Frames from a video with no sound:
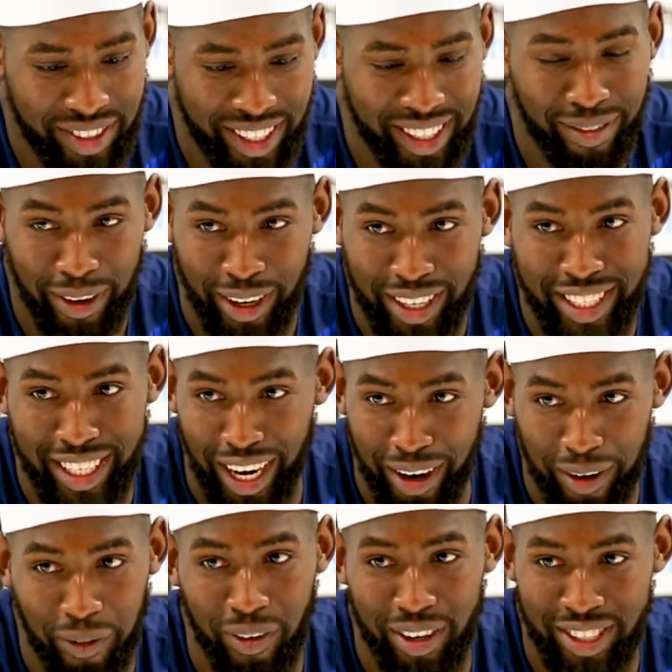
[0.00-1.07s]
it's very
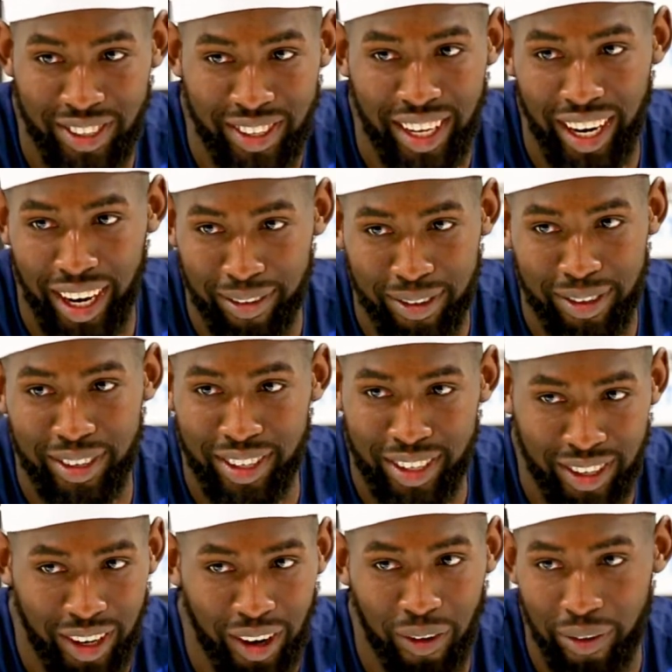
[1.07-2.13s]
tiring once you get after,
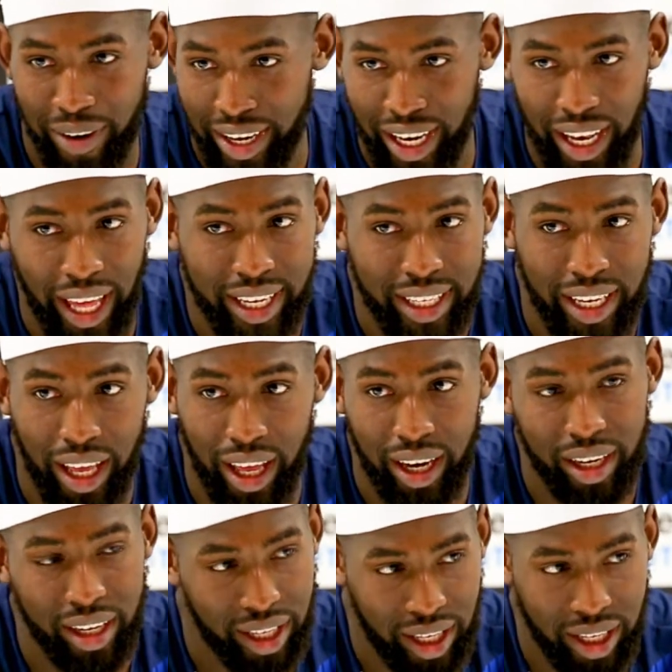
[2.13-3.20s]
you know, running like
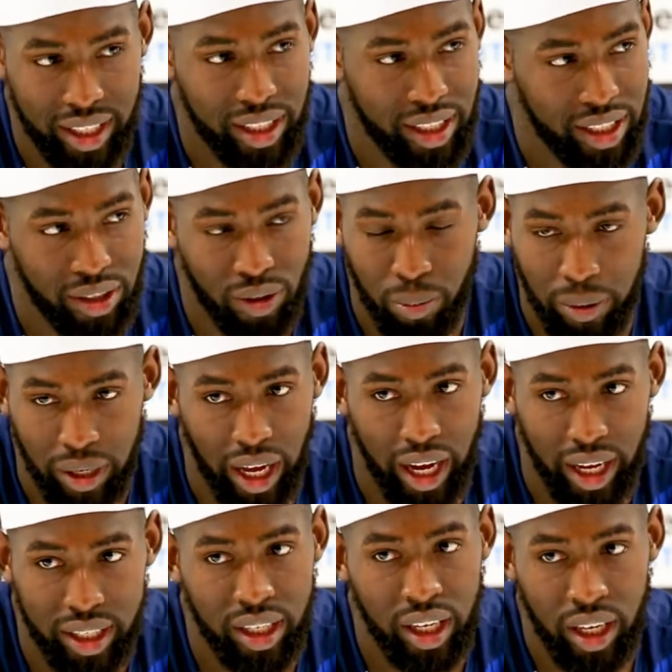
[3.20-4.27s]
that against these group of
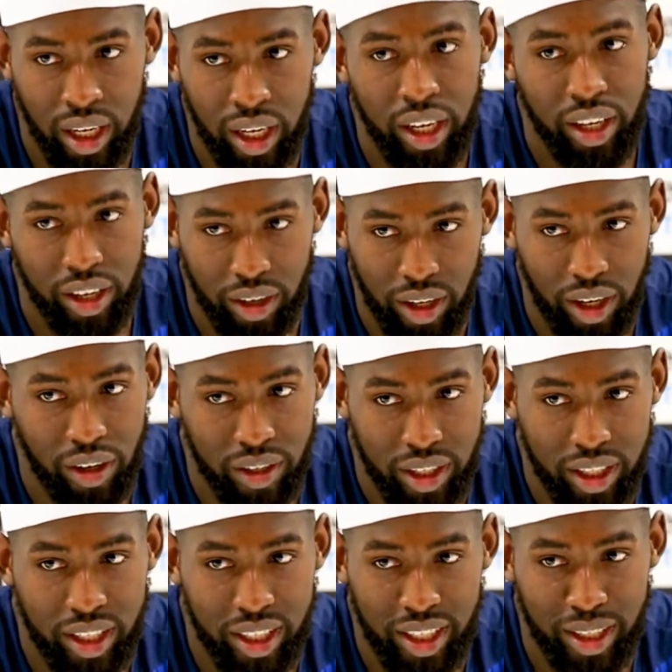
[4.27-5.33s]
guys. You know,
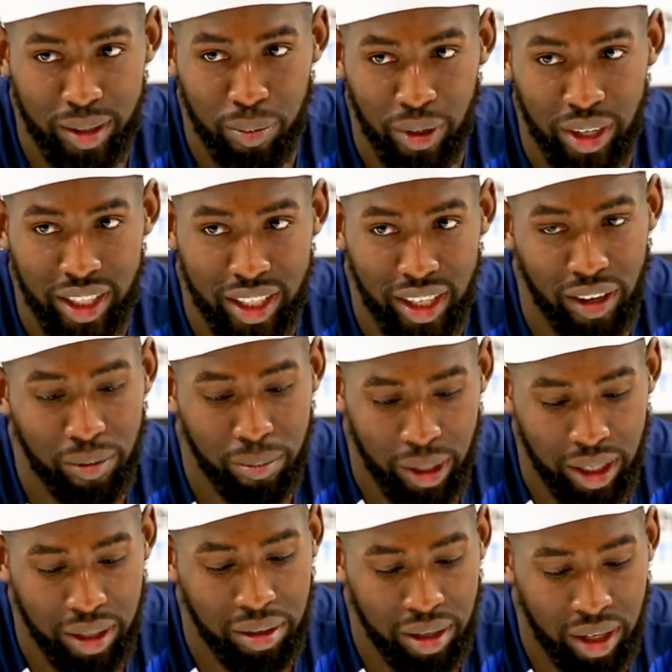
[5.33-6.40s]
it's pretty tough,
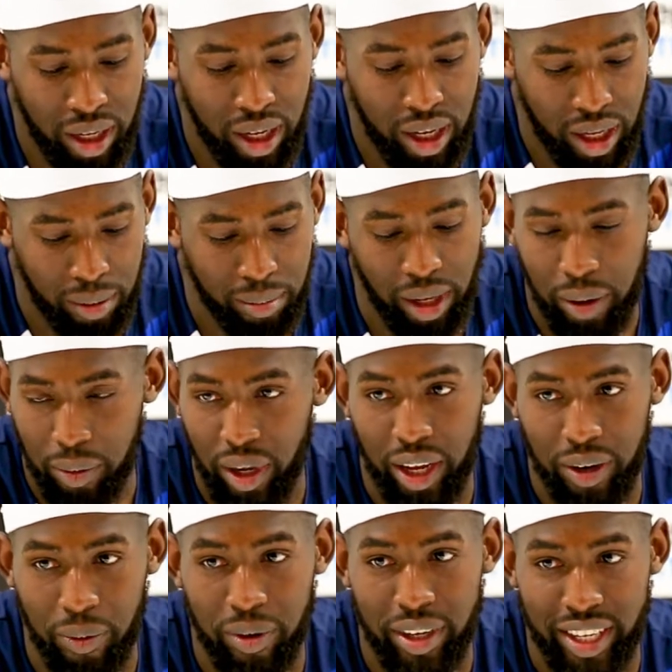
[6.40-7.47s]
but I'm glad we
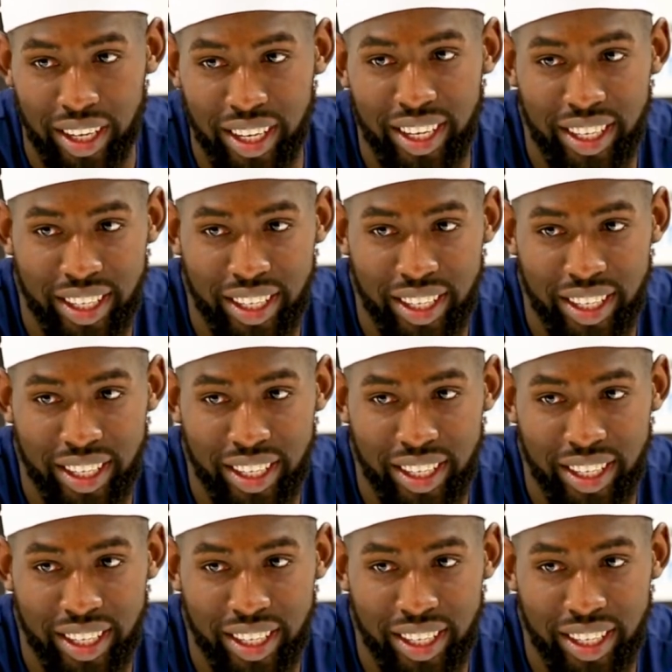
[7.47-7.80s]
got the win.